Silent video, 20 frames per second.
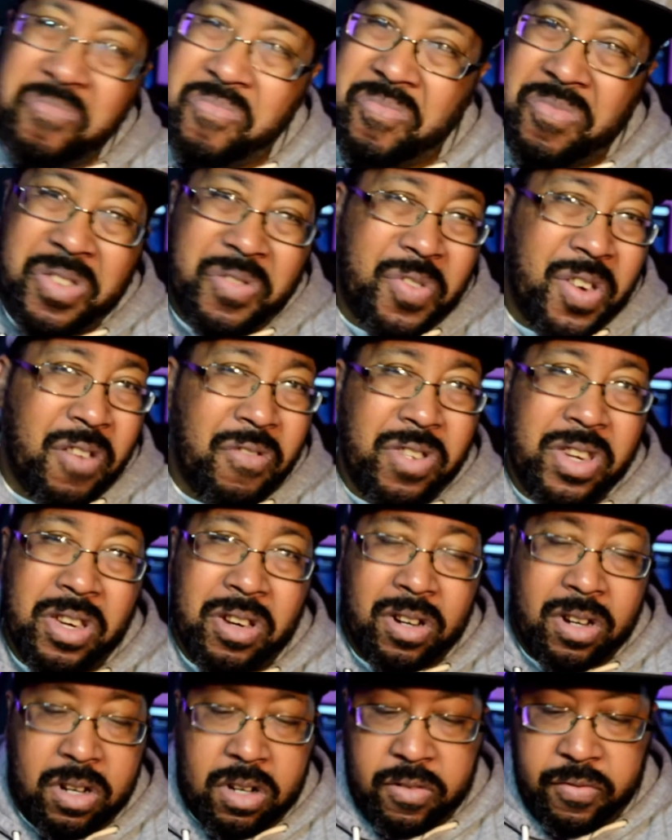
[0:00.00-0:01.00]
is very
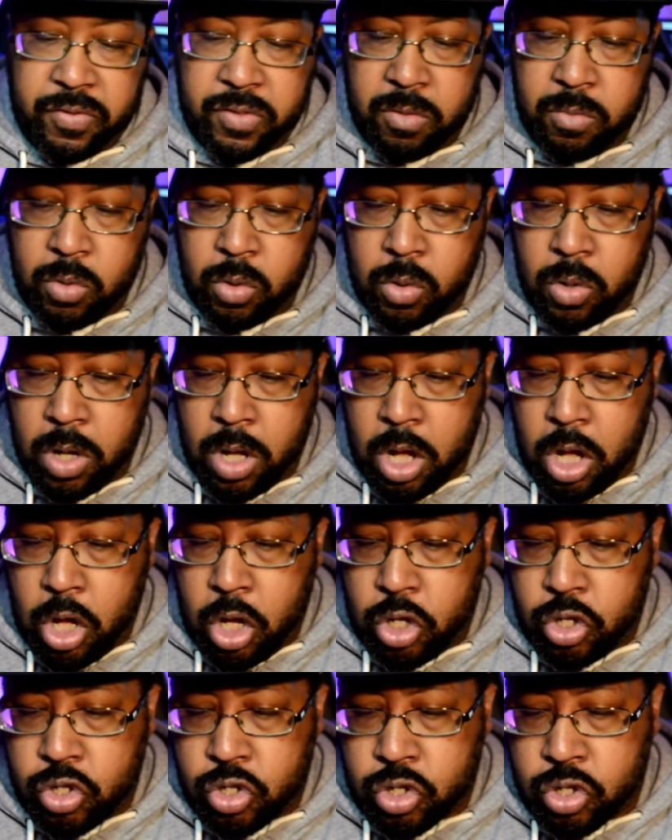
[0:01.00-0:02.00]
uncomfortable.
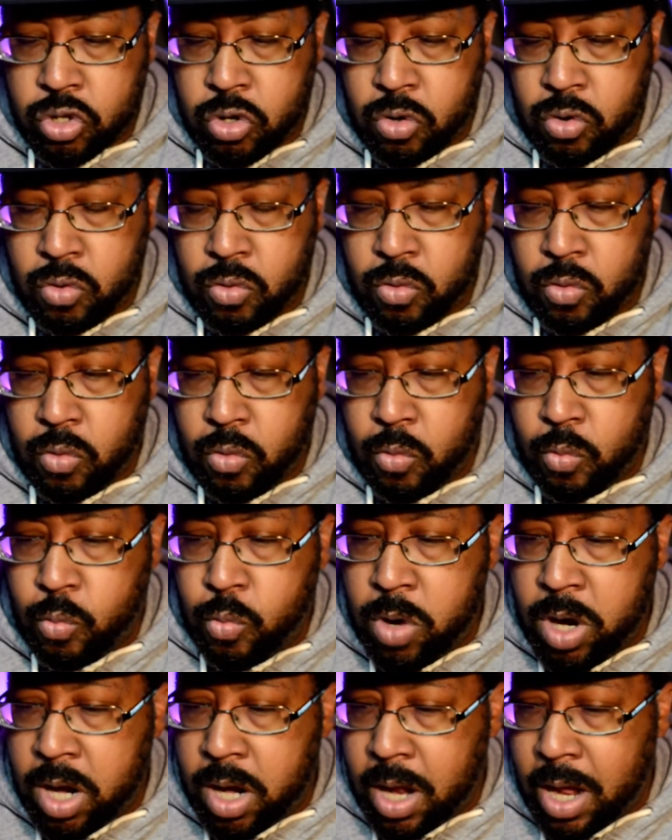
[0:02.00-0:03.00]
So
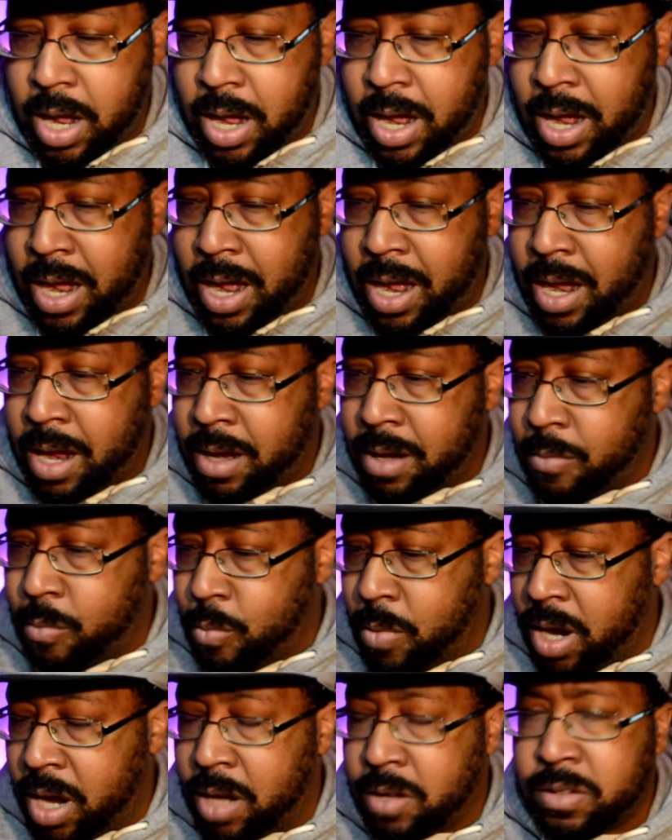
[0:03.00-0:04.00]
what I
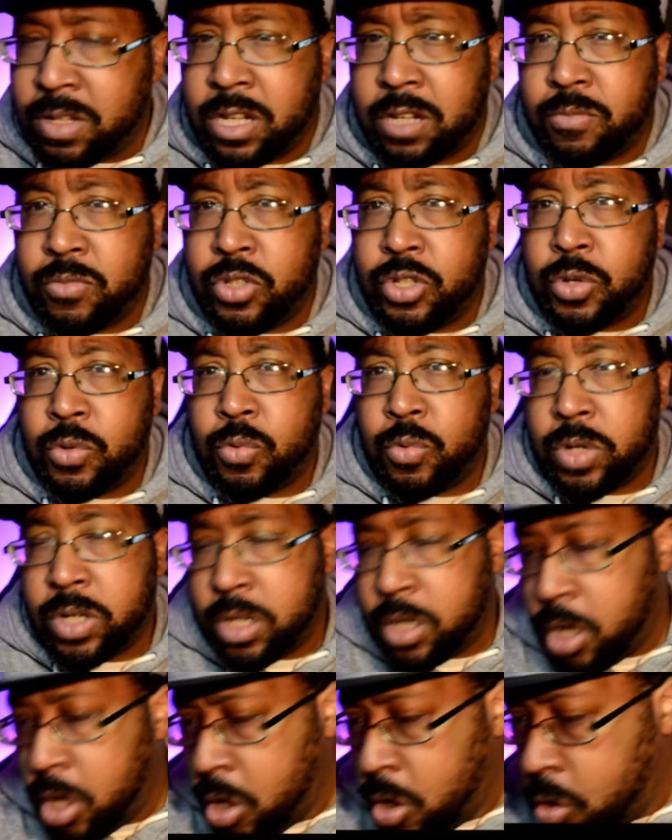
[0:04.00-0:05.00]
wound up doing